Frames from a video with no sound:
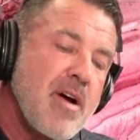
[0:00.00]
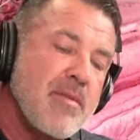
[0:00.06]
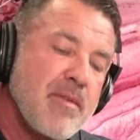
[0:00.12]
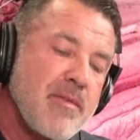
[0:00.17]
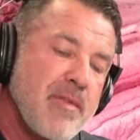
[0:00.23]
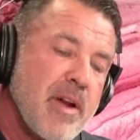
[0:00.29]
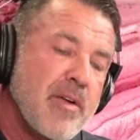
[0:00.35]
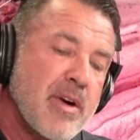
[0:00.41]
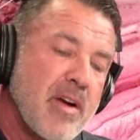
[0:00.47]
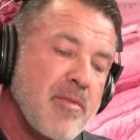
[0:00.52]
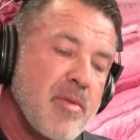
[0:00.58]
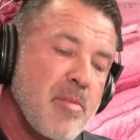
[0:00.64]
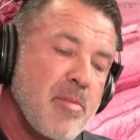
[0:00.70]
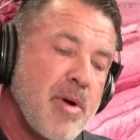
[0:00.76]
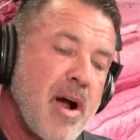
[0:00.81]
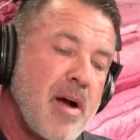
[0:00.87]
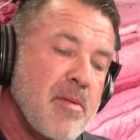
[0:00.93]
the federal
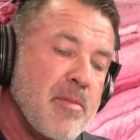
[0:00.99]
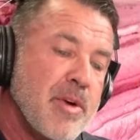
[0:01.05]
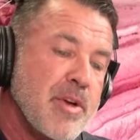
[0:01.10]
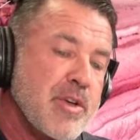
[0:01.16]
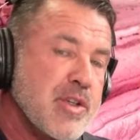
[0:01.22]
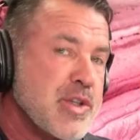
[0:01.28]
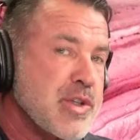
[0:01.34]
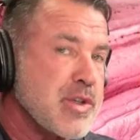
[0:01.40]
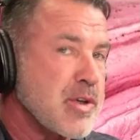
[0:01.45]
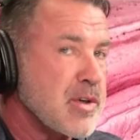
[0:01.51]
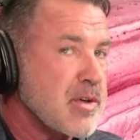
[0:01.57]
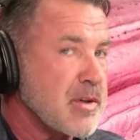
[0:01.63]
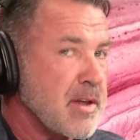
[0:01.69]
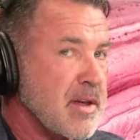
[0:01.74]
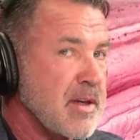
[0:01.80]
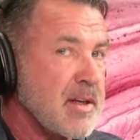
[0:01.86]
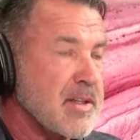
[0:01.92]
government problem, but you
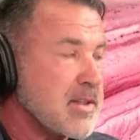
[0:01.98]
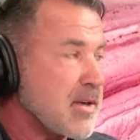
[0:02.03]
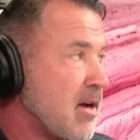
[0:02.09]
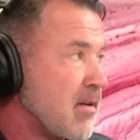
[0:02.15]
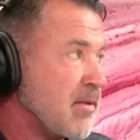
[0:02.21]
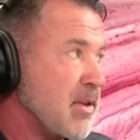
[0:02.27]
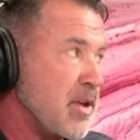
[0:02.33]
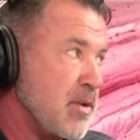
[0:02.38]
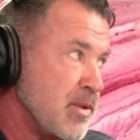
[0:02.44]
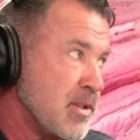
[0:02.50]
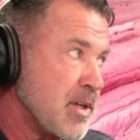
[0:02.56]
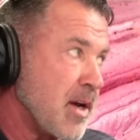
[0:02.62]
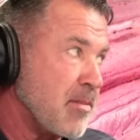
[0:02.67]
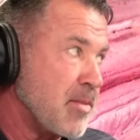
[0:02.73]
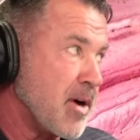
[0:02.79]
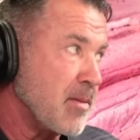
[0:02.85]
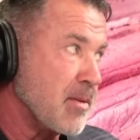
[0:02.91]
certainly can solve the
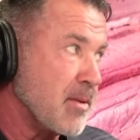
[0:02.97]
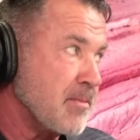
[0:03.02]
Utah problem.